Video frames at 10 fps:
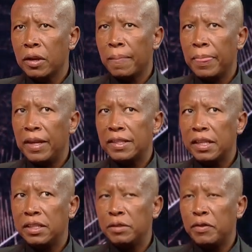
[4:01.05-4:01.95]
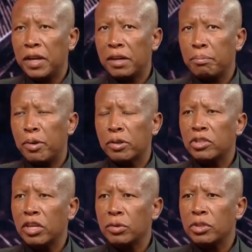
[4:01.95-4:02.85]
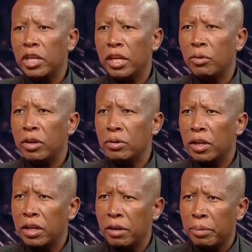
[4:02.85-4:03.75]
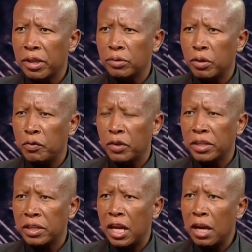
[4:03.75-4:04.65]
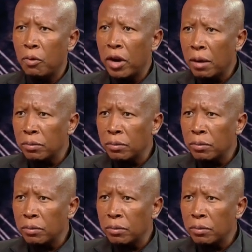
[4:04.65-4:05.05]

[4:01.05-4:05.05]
There's a different posture you take when you're in a press conference, like when